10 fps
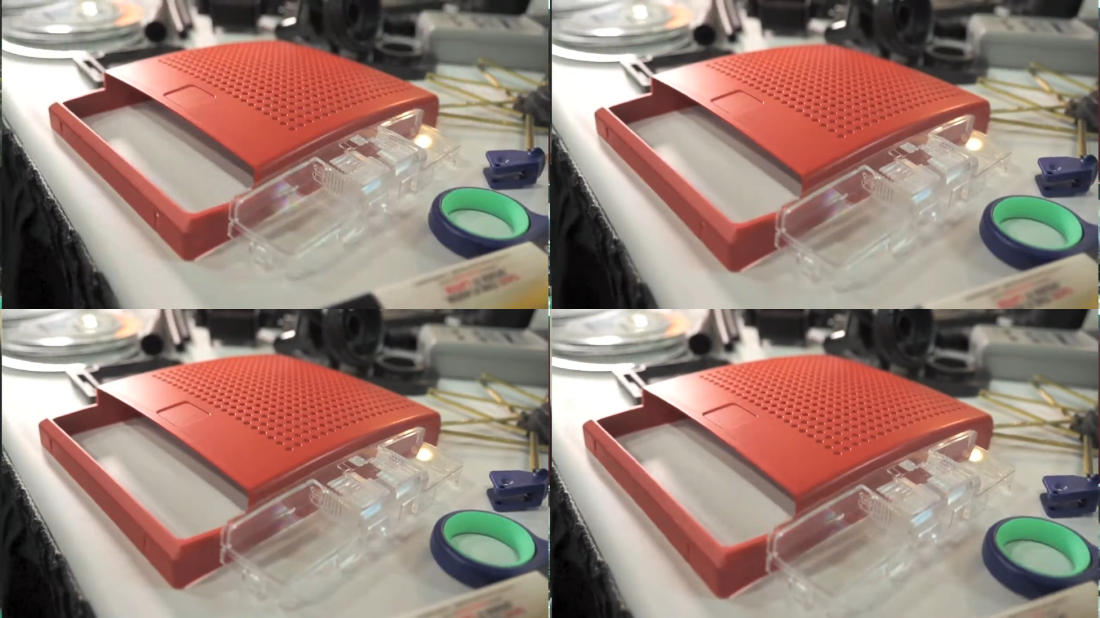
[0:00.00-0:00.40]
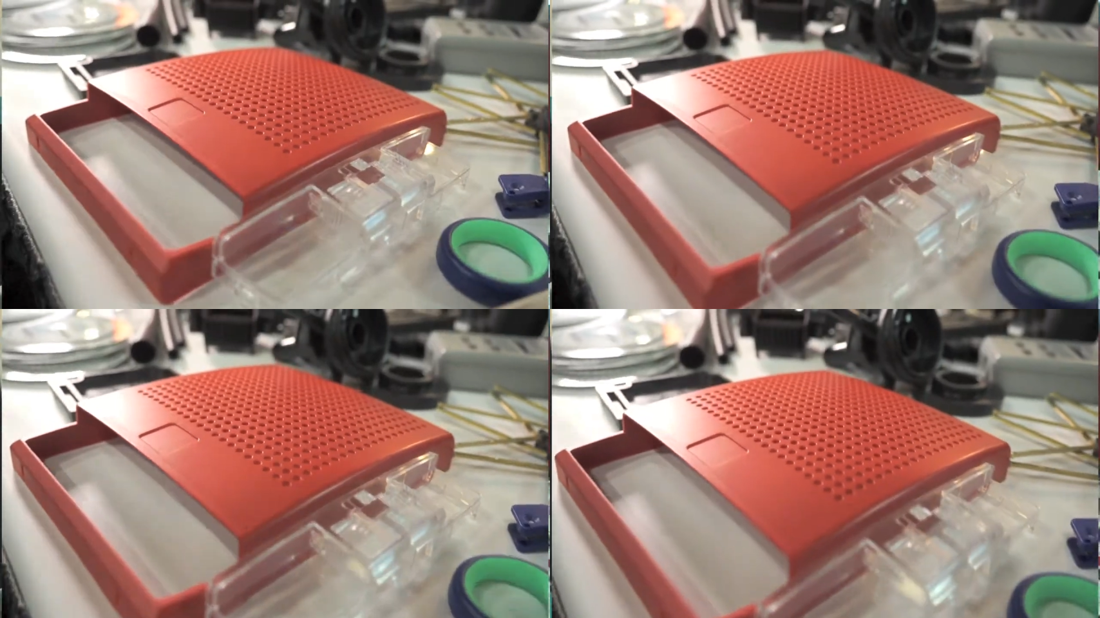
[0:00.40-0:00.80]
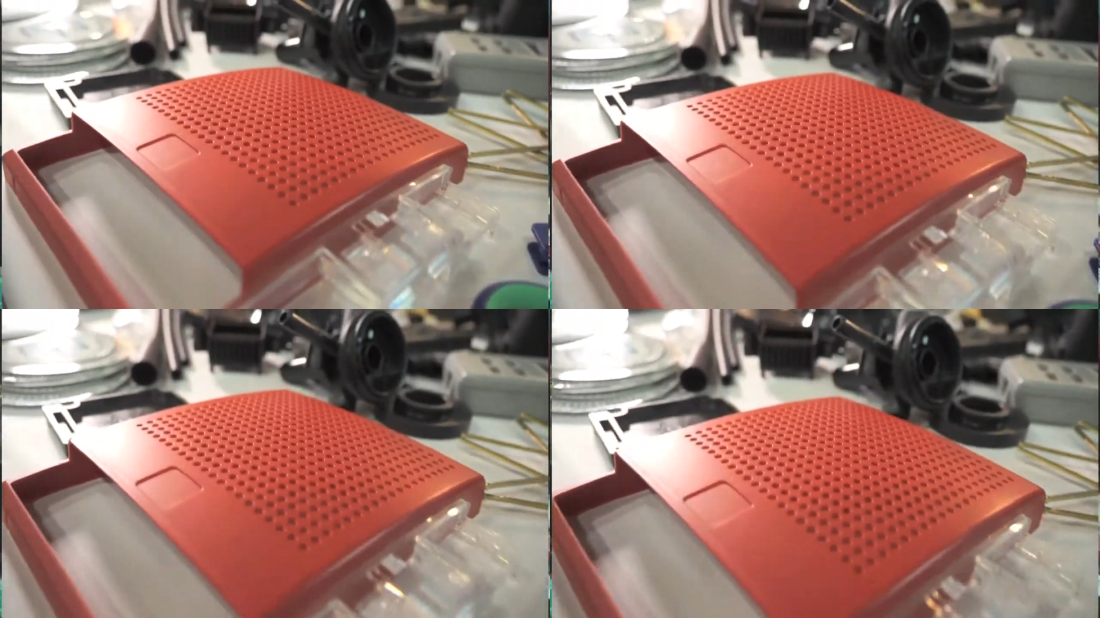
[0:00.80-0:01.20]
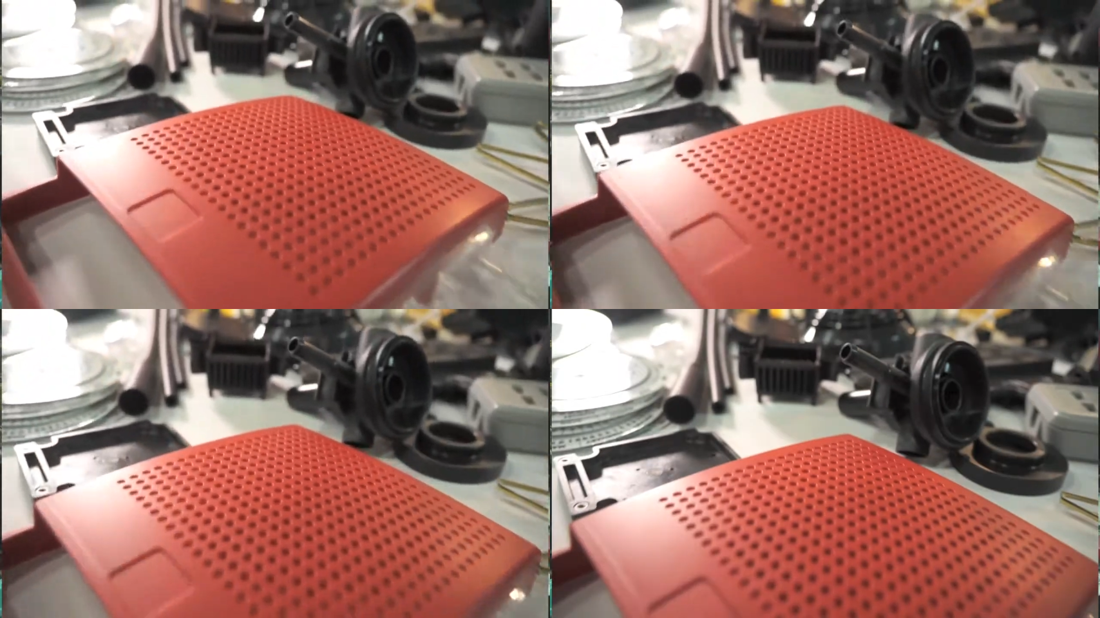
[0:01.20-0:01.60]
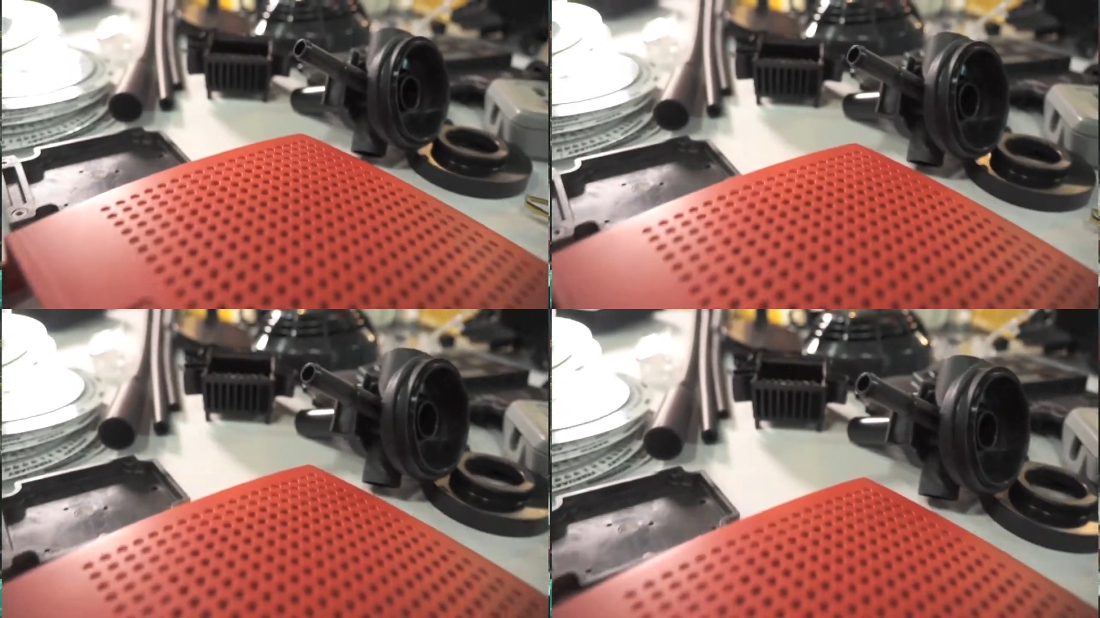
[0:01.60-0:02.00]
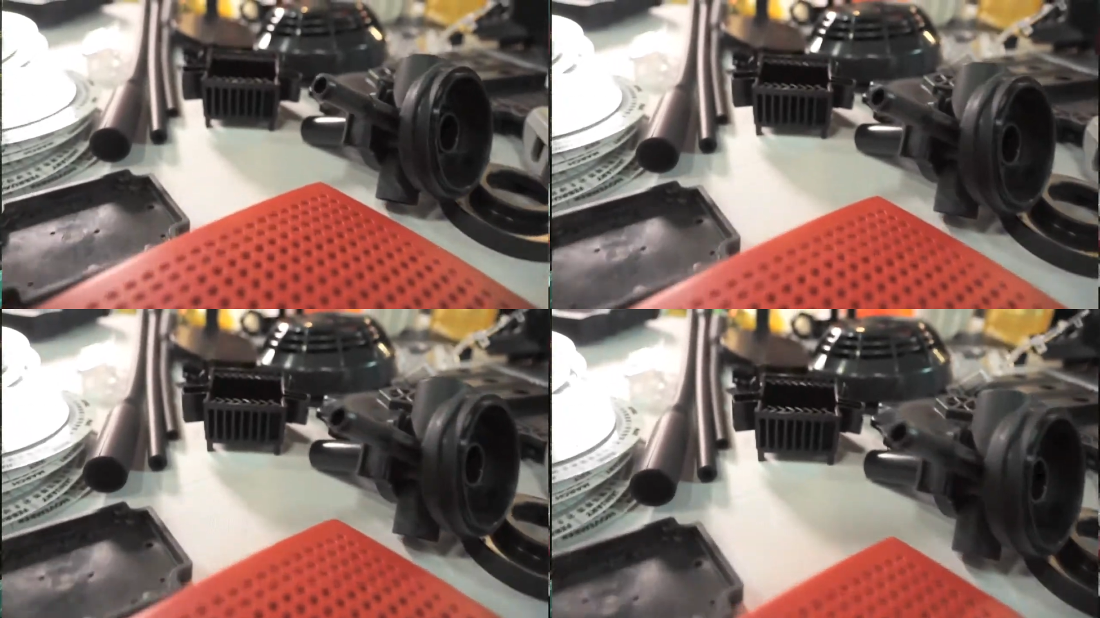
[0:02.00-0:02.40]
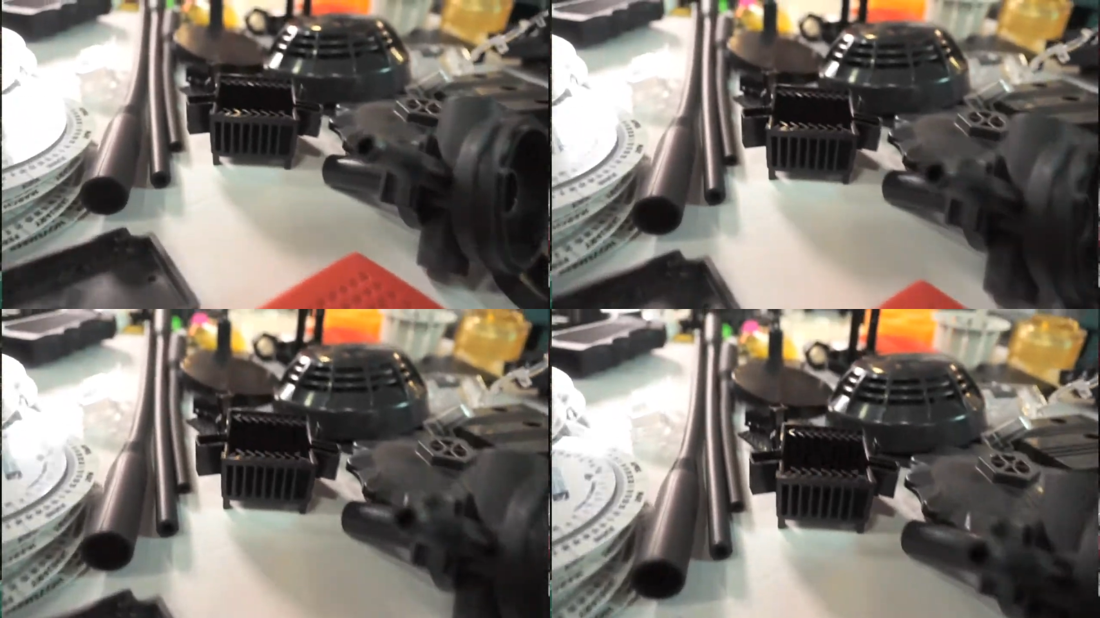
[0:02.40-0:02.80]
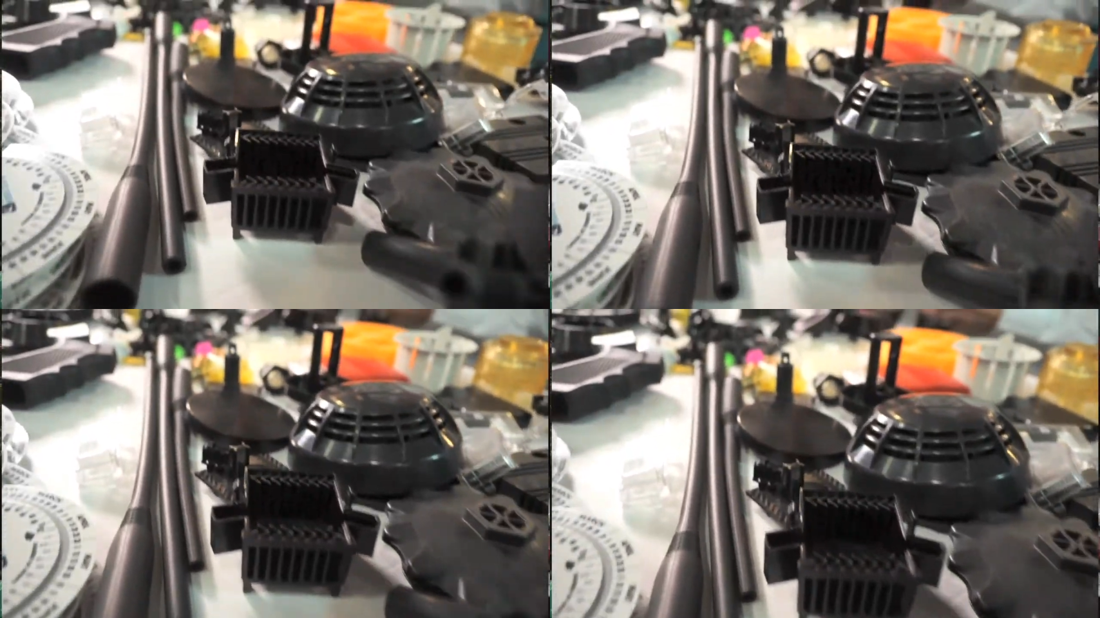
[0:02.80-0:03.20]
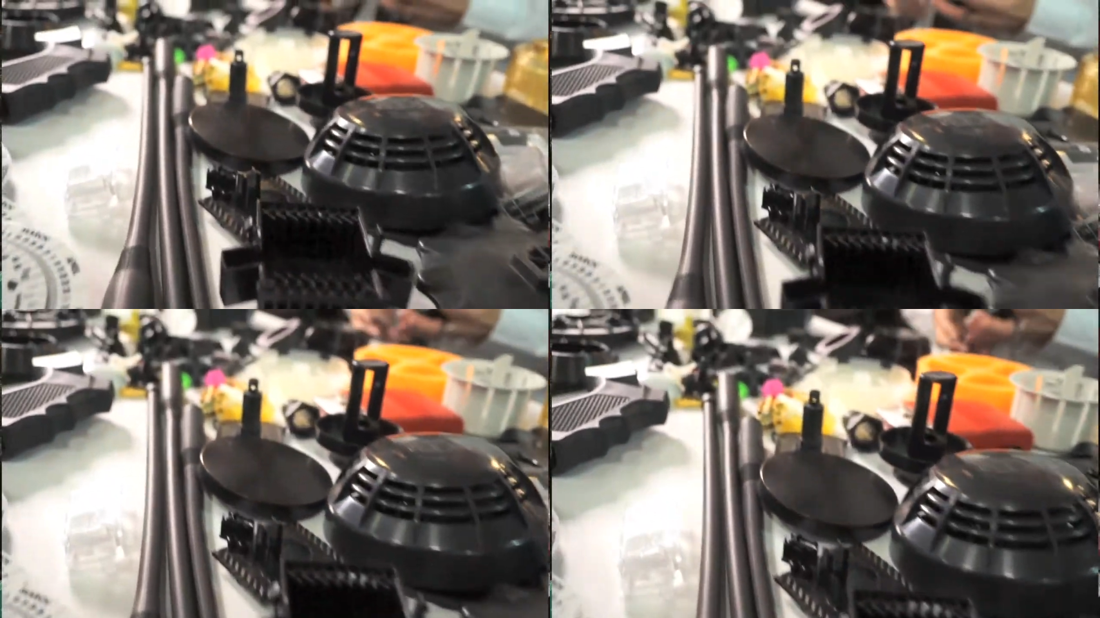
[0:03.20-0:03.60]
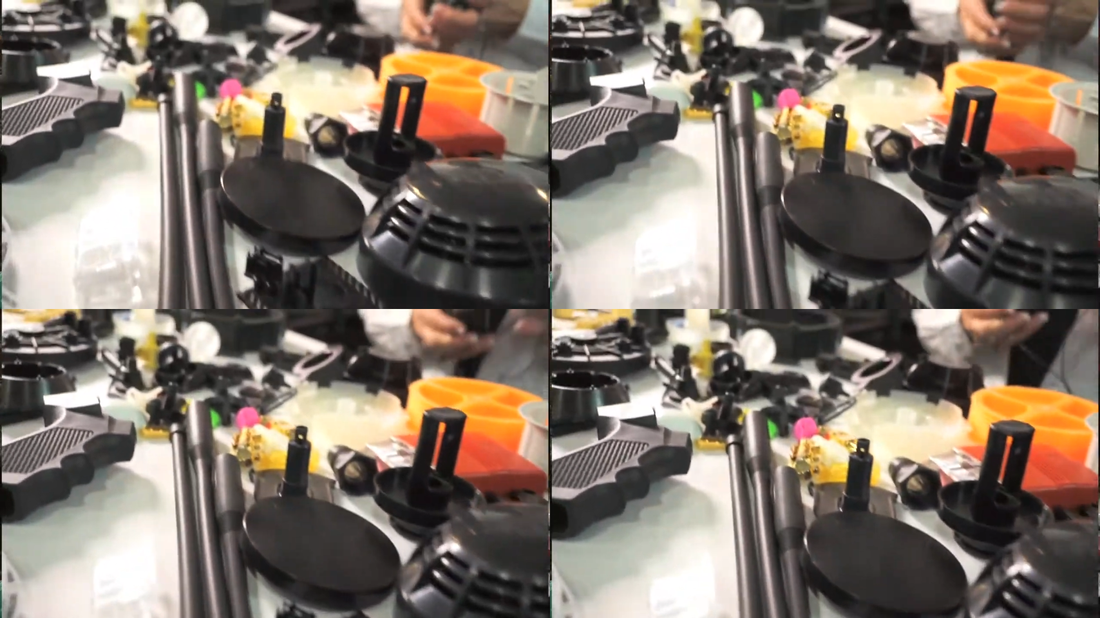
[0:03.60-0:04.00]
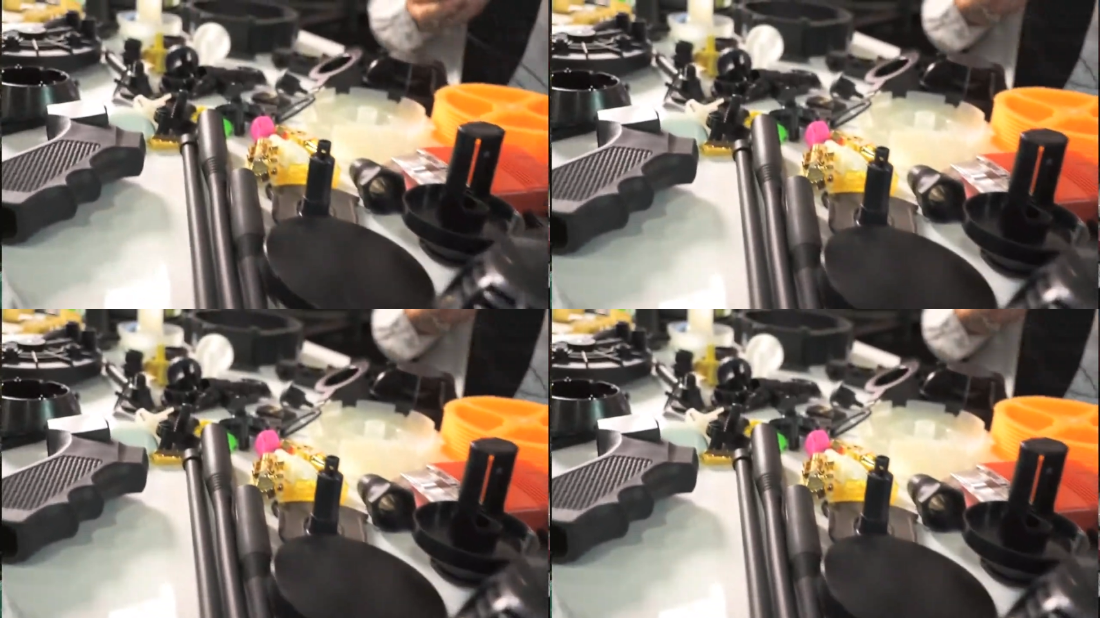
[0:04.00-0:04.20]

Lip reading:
Nobody's mouth can be seen.